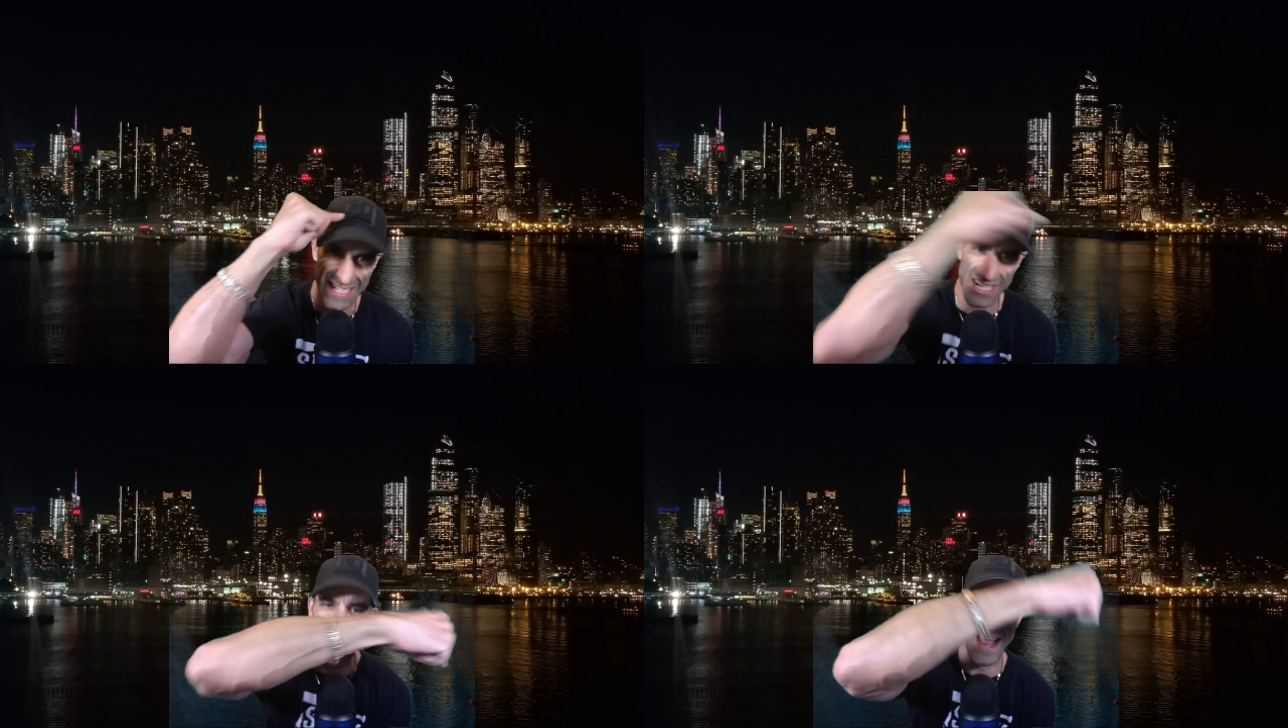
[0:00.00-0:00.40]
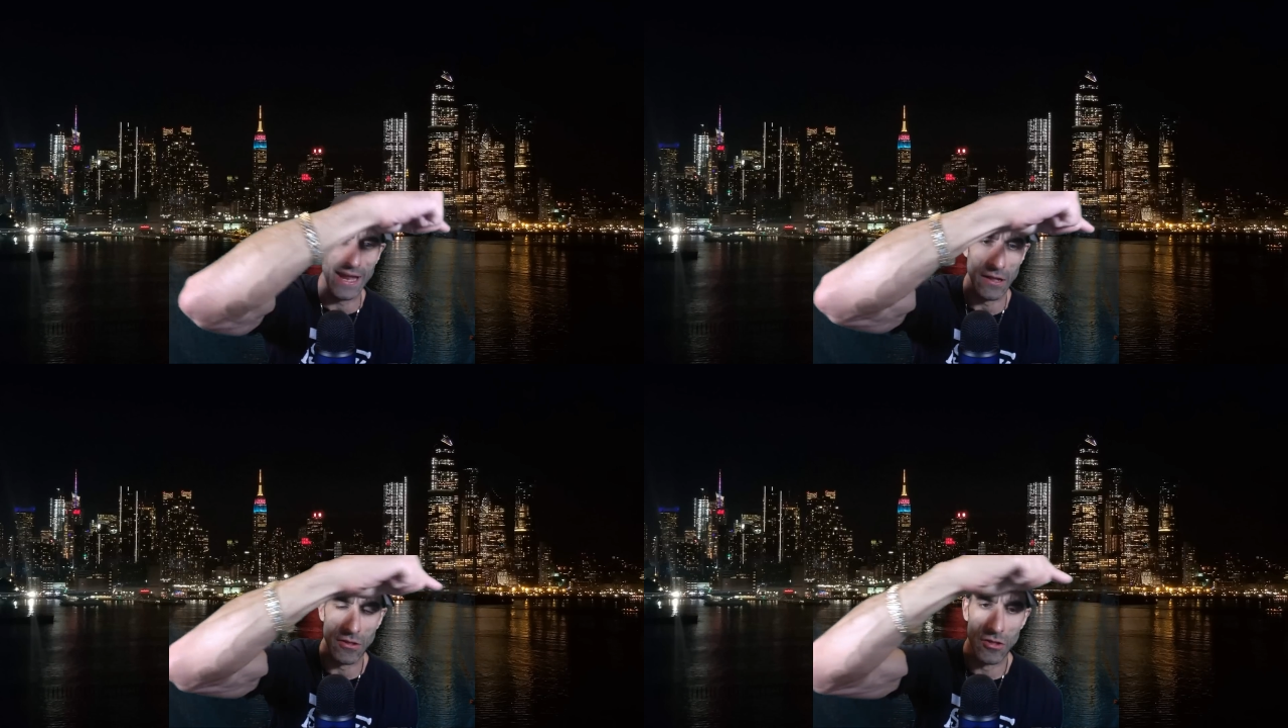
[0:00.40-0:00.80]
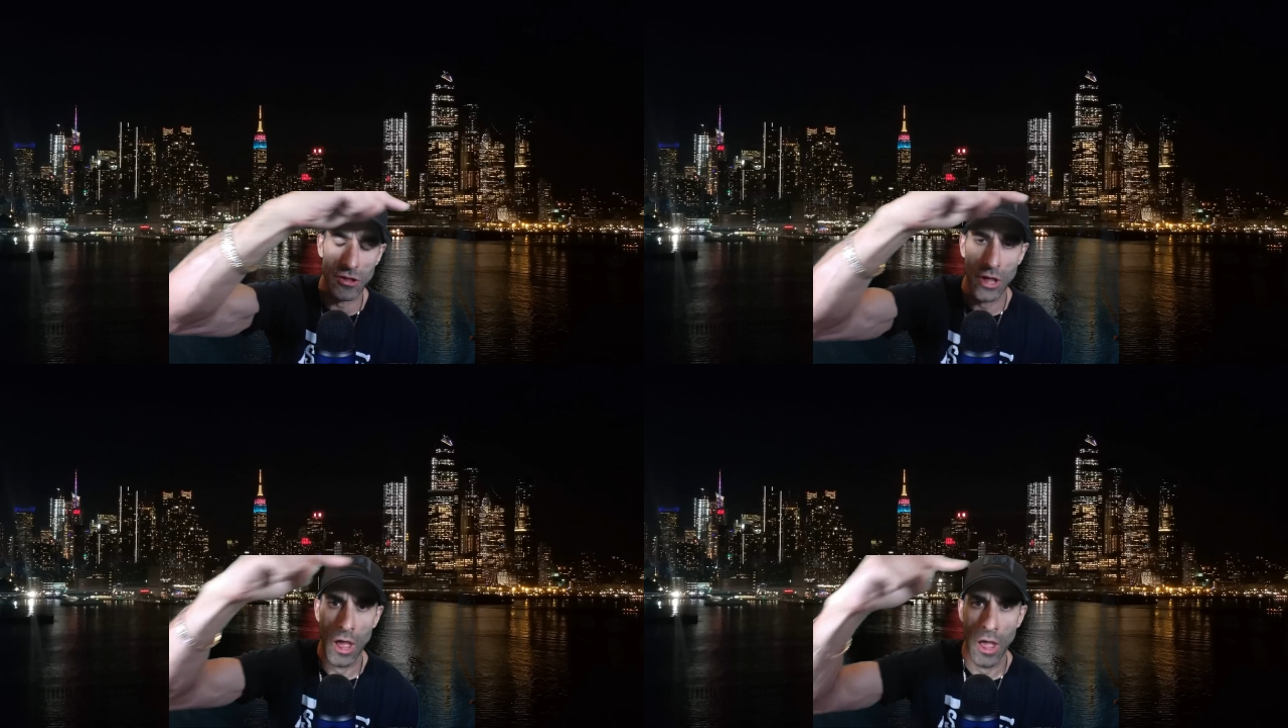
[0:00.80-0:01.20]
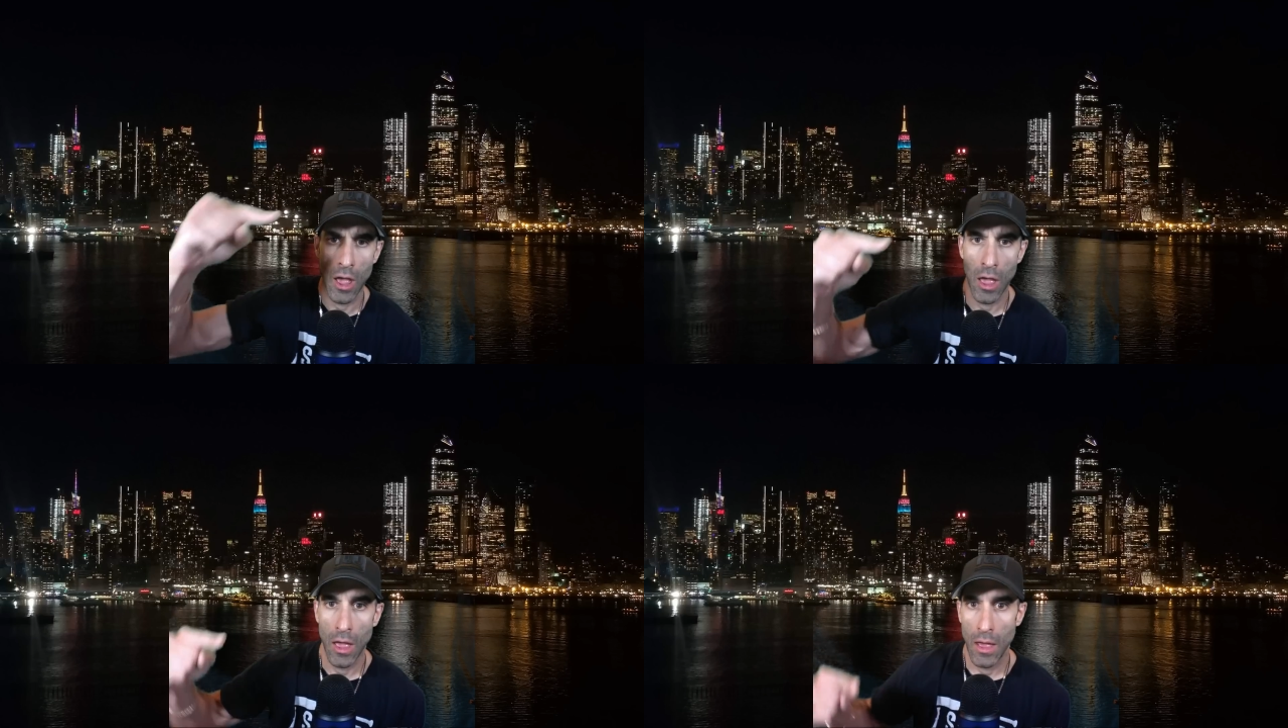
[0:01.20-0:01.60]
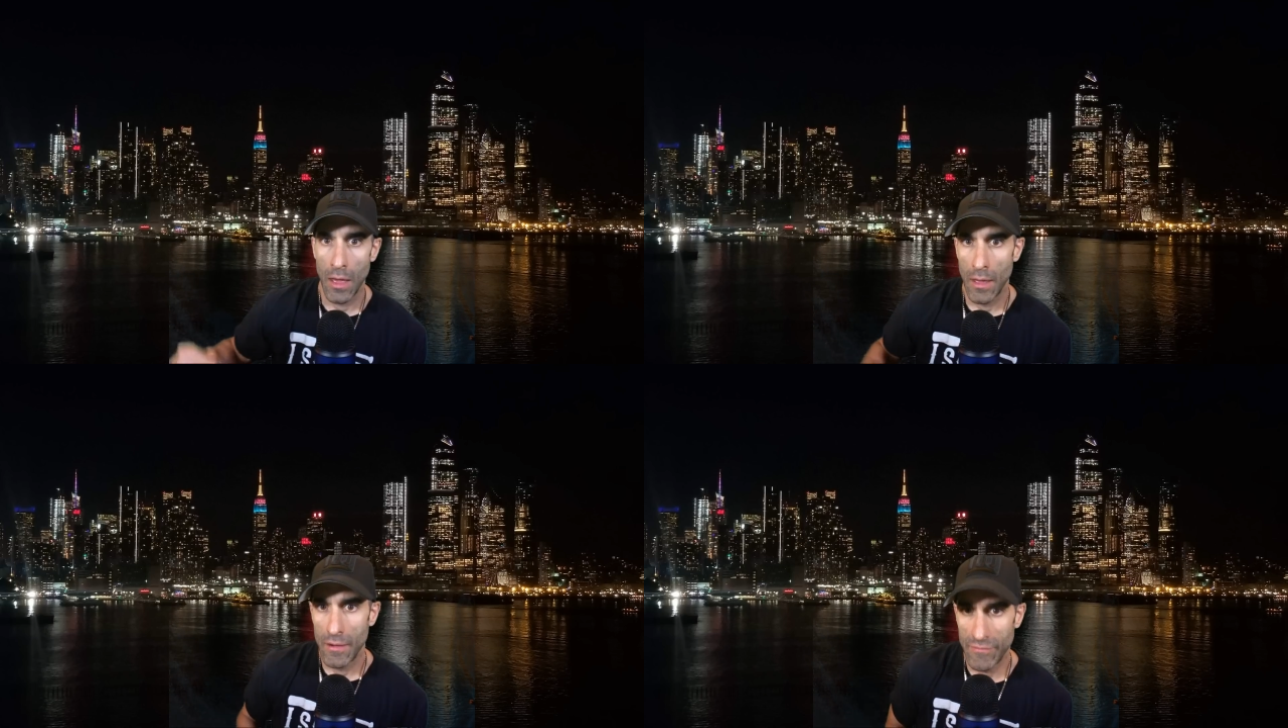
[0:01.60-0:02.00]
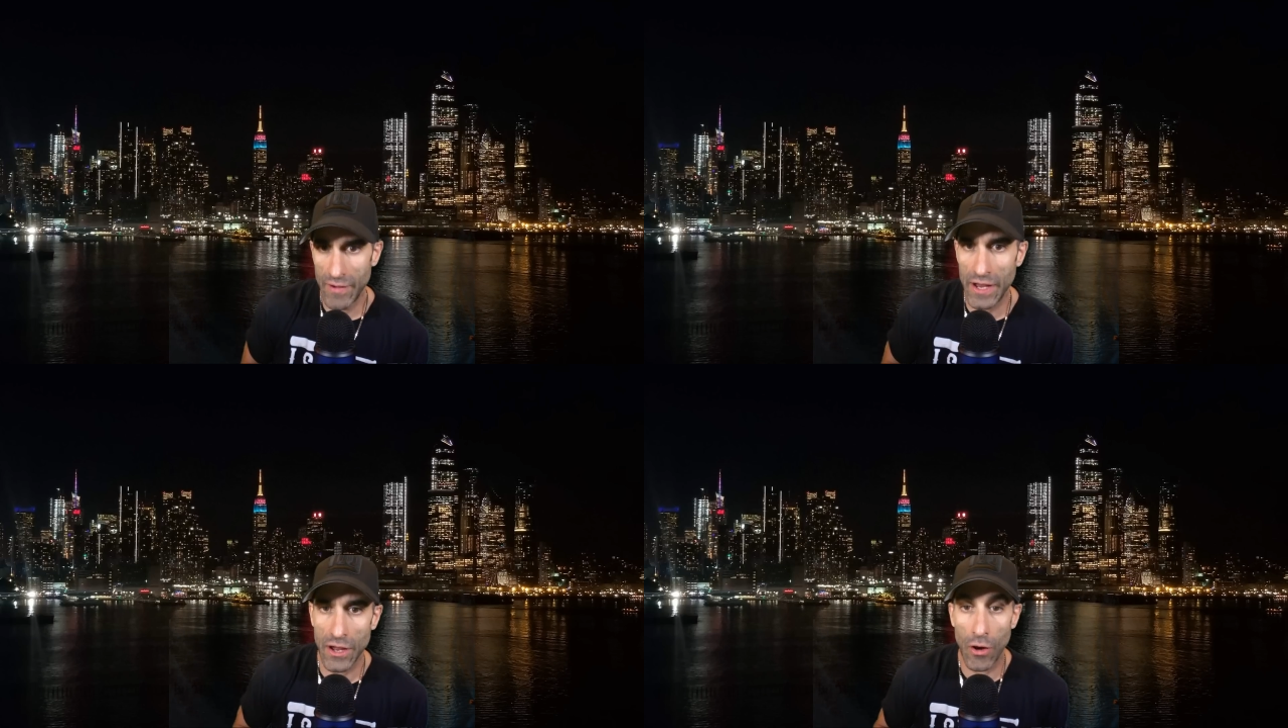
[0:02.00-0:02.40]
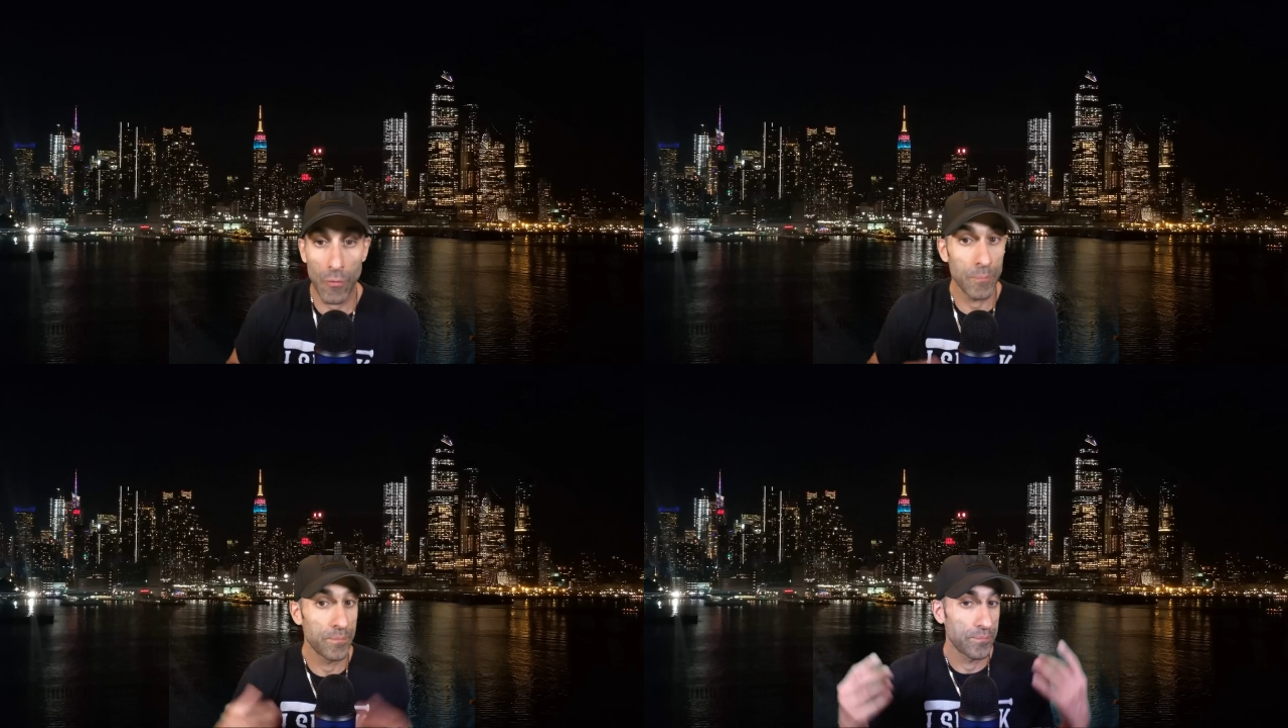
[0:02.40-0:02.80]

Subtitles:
Giants video.